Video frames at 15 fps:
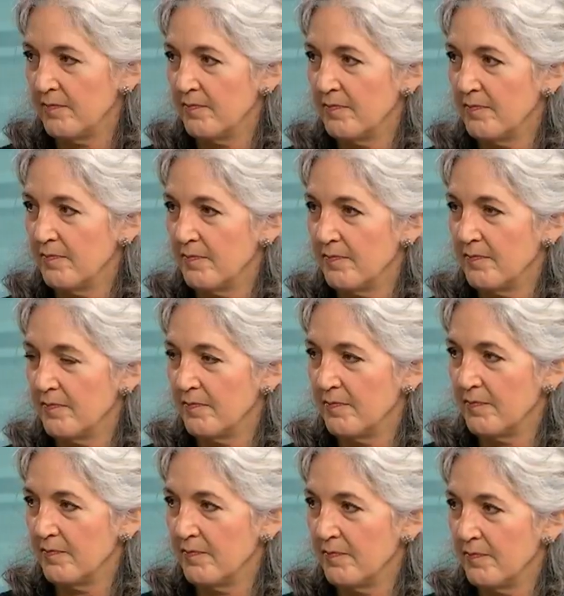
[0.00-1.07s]

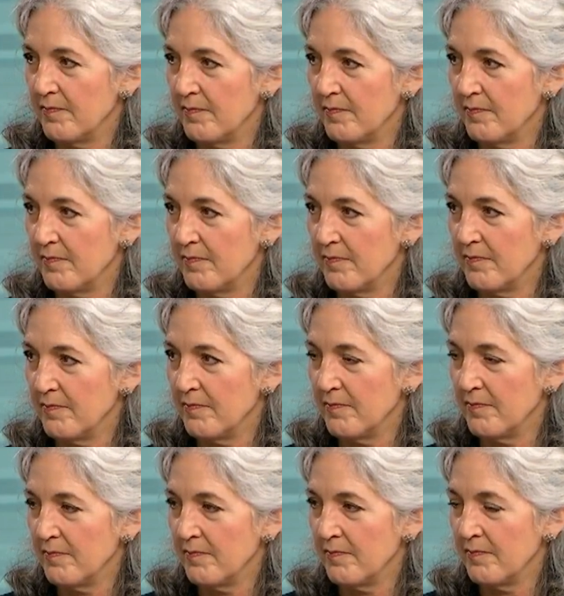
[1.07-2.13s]

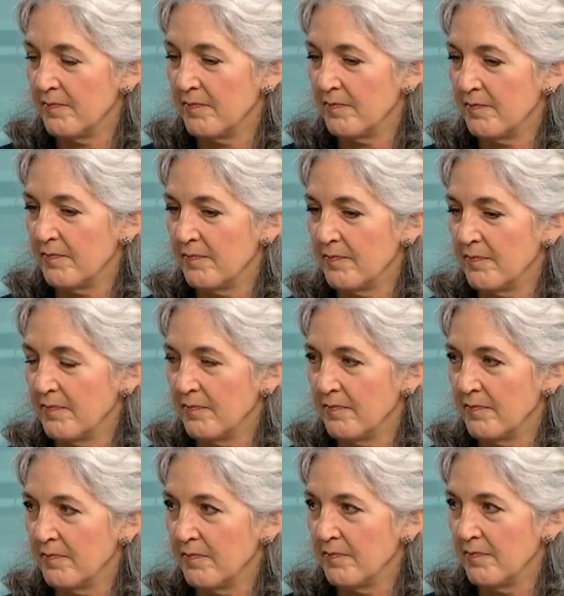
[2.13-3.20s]

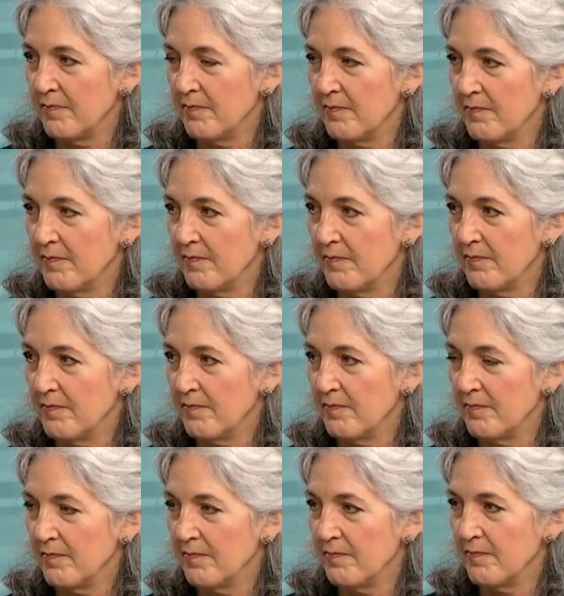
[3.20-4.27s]

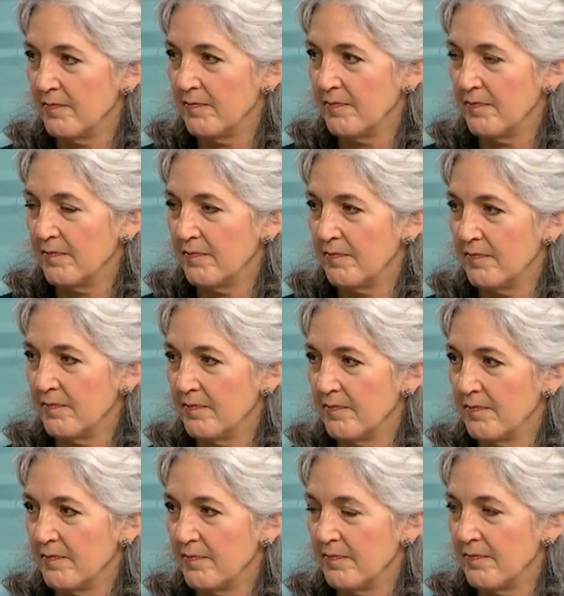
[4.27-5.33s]

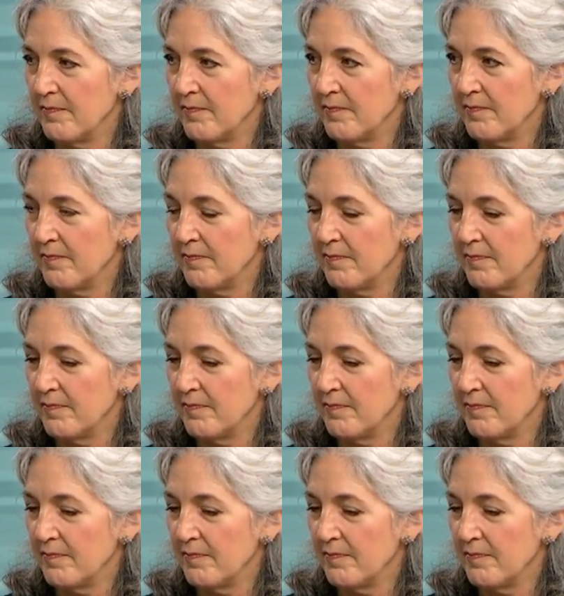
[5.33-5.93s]
[no speech]